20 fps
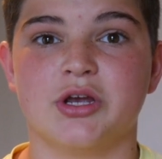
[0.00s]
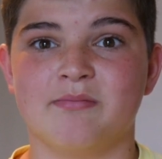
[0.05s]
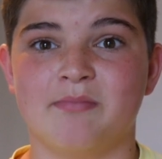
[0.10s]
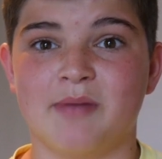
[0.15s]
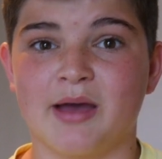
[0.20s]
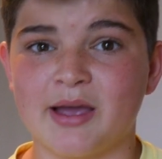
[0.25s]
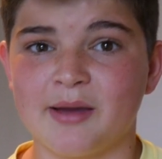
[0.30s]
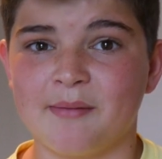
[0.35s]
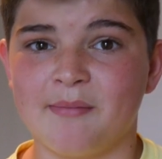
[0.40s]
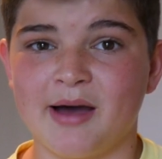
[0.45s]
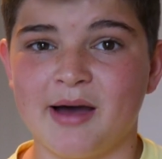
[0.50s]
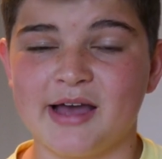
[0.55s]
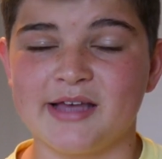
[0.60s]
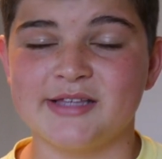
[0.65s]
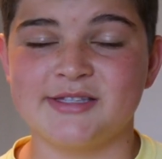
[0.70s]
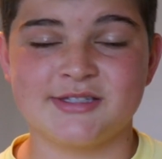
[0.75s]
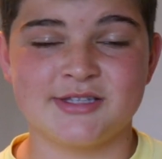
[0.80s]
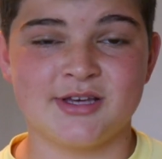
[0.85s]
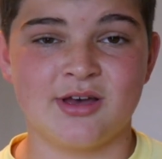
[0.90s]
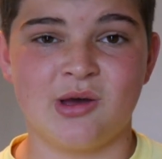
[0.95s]

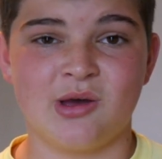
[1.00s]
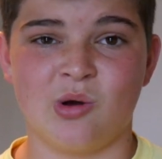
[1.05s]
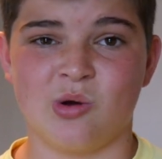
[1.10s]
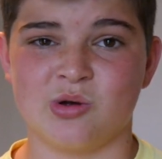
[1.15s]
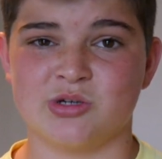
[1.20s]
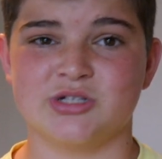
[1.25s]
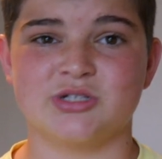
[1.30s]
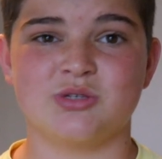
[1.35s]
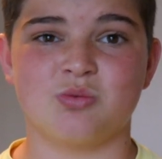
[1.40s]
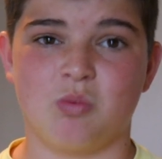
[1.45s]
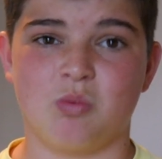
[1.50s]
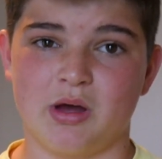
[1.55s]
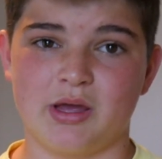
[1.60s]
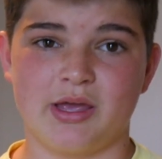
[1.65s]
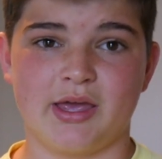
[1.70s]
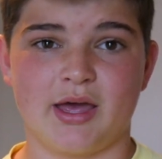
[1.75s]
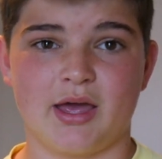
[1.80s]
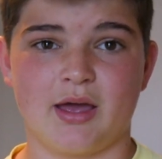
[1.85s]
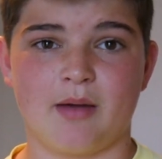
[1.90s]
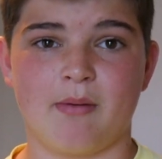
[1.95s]
megabytes, or just
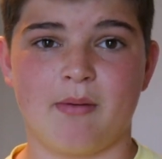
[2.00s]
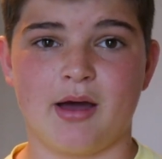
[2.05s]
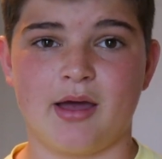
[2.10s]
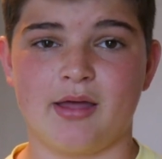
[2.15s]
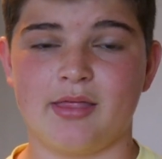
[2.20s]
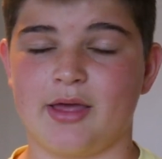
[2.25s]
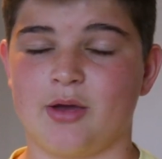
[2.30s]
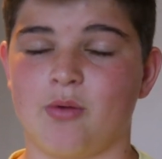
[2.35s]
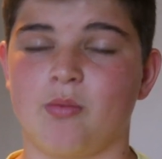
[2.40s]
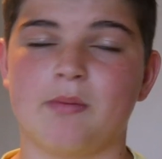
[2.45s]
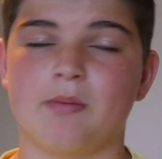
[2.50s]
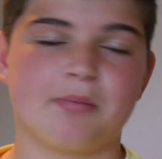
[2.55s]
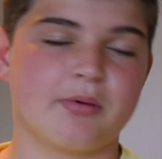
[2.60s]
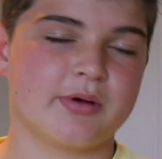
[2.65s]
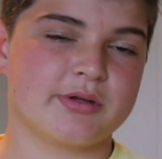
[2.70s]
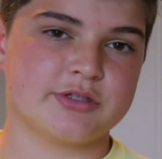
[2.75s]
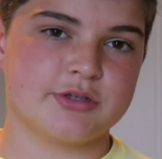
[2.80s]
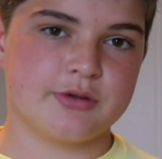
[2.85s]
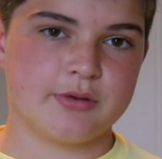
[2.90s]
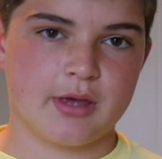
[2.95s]
1 gigabyte,
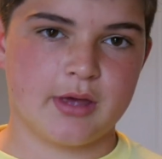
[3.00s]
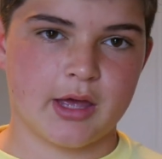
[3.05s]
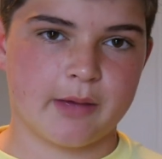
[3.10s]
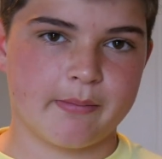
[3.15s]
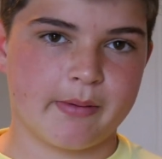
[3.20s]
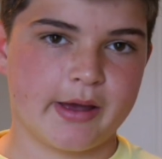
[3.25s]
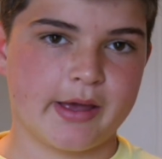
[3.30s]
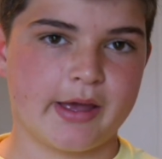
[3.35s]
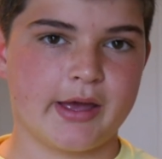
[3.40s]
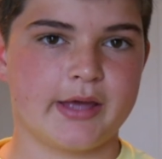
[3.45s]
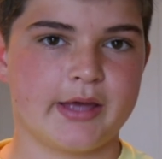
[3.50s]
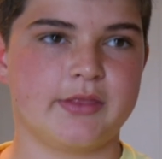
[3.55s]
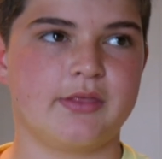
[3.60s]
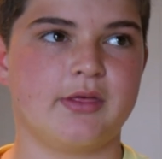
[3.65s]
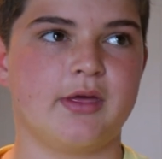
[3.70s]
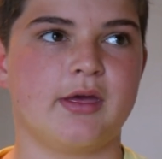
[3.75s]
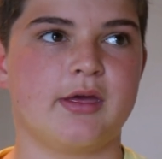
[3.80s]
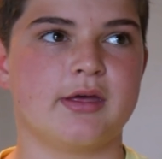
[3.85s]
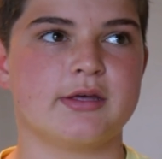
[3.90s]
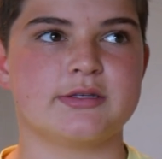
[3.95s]
1.2 gigabyte I
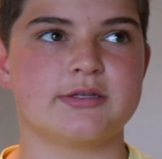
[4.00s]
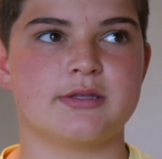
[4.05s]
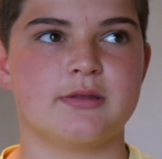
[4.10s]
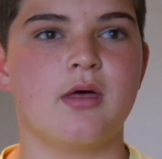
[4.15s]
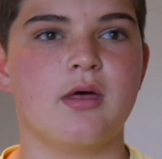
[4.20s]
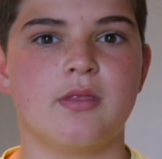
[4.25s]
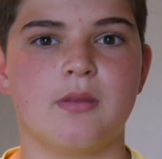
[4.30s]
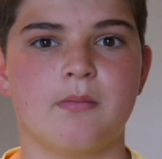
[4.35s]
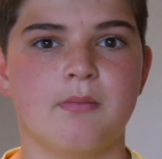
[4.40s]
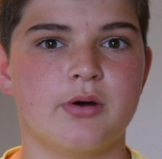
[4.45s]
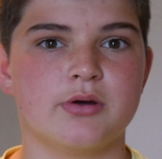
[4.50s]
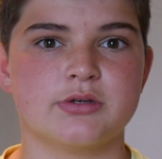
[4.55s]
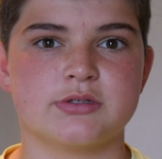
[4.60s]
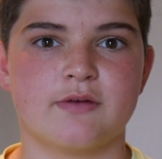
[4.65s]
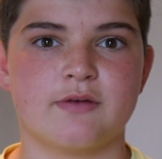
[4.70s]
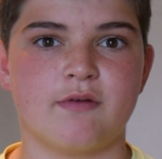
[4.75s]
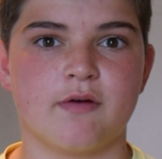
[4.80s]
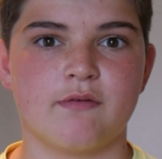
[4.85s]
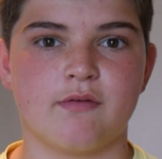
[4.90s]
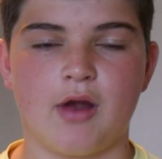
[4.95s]
think is the most
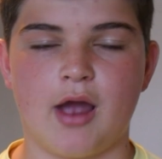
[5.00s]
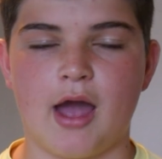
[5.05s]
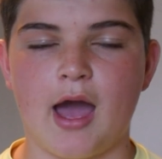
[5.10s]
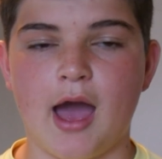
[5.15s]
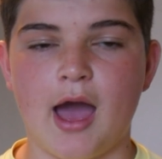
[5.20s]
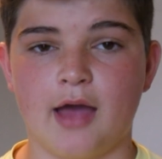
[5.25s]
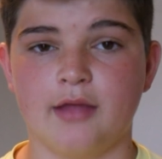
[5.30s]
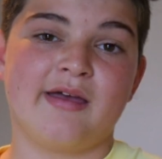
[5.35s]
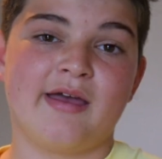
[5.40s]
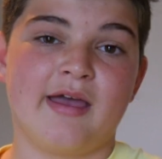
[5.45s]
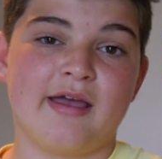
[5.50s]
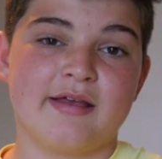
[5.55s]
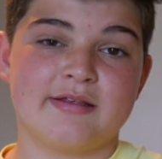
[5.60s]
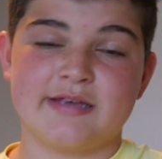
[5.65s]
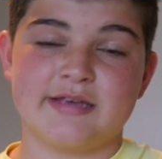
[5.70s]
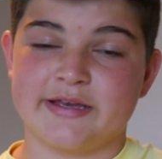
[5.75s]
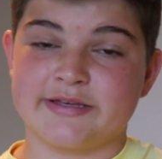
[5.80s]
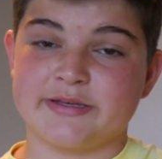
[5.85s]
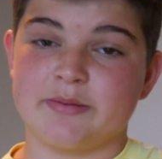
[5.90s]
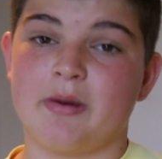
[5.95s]
I've ever had. It
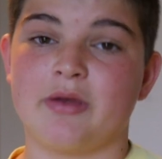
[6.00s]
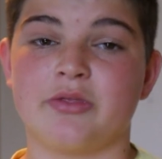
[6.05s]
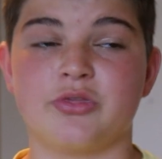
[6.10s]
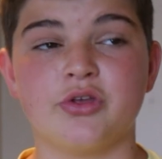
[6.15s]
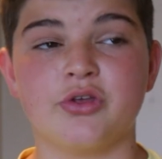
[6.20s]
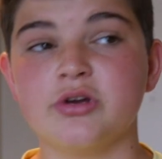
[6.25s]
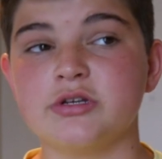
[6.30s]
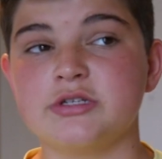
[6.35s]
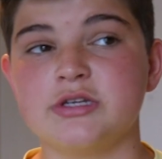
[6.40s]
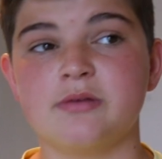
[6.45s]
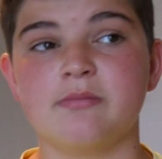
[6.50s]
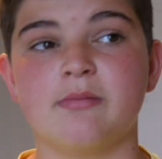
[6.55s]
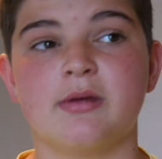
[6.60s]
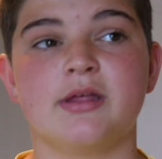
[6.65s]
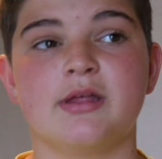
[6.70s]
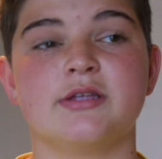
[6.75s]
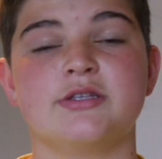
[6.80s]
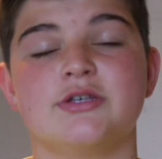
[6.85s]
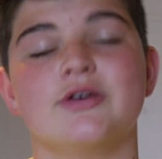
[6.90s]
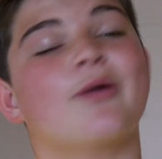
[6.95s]
takes about 13
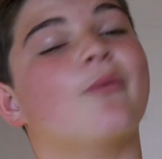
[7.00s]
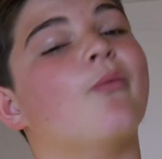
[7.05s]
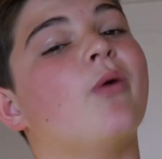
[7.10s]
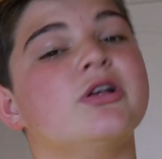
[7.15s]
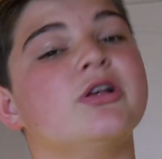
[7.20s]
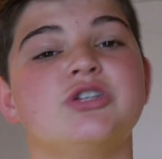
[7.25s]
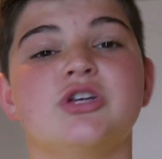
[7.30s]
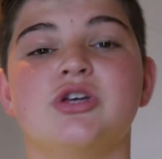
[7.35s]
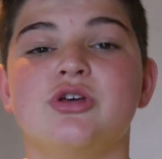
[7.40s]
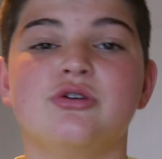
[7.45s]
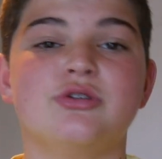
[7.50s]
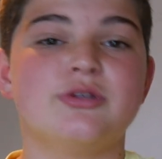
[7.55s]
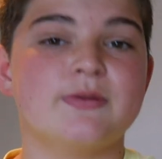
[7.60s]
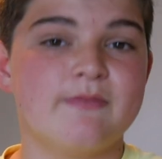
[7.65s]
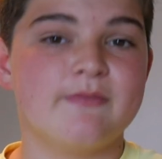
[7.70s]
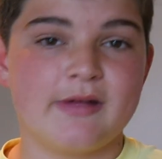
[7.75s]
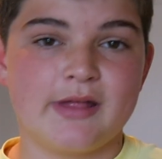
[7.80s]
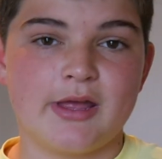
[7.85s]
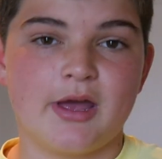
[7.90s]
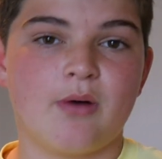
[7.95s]
minutes. You can watch a YouTube
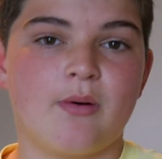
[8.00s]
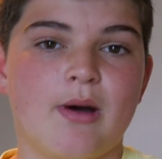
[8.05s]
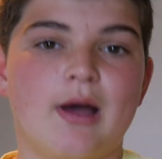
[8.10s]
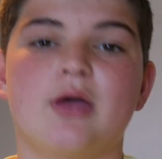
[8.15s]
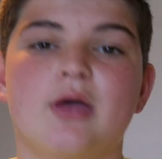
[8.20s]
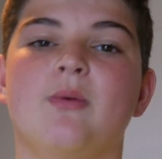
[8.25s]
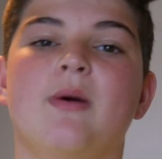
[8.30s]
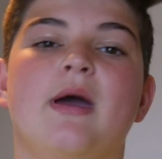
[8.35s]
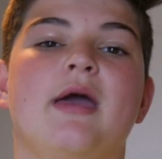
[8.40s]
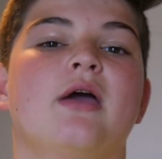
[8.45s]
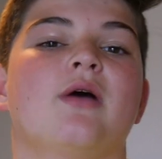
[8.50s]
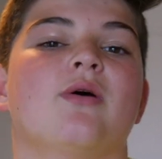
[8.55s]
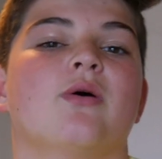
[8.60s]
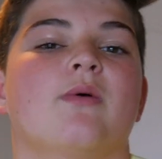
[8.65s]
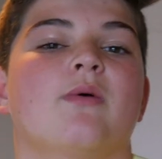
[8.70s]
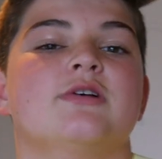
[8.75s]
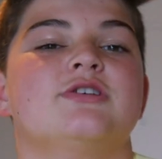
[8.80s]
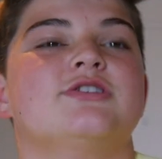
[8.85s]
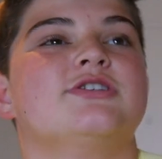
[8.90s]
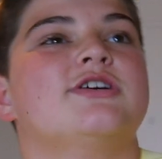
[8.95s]
video while you wait, or
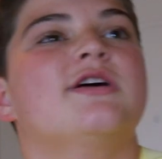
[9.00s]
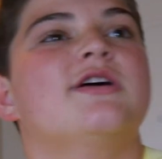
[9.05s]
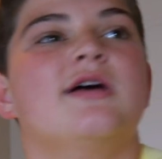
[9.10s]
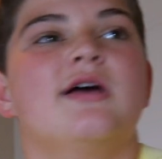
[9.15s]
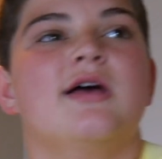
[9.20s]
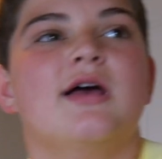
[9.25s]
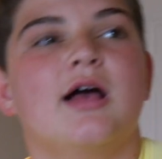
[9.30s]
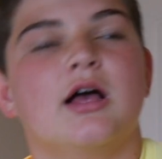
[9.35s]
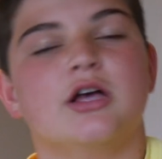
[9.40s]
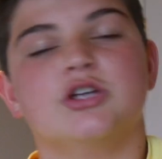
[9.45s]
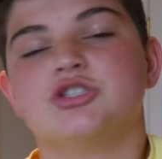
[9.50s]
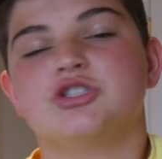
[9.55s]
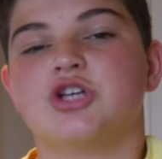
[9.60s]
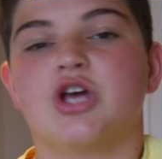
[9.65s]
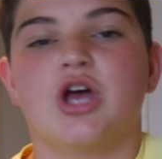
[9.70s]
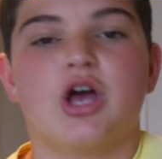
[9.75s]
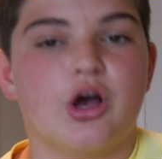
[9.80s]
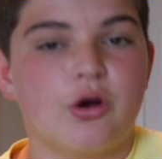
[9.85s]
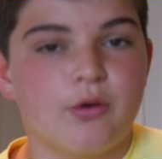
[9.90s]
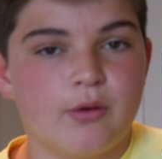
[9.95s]
watch a
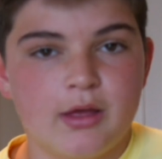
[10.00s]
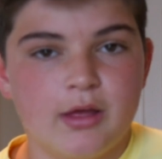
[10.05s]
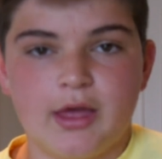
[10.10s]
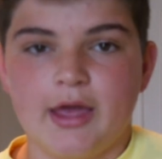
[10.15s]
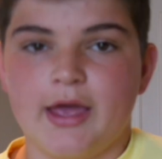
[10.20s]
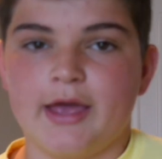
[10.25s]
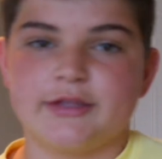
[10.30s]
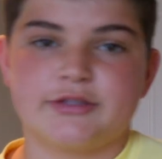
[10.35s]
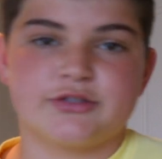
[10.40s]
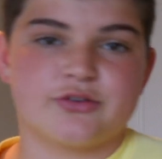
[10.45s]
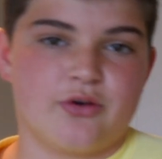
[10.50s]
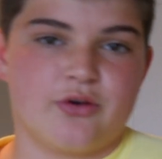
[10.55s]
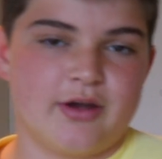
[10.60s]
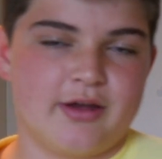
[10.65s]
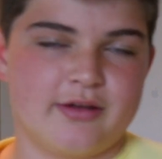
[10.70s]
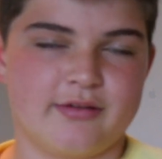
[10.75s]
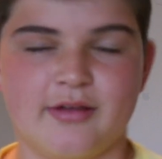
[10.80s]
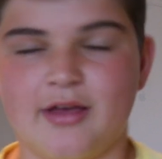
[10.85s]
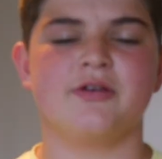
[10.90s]
show. It's great.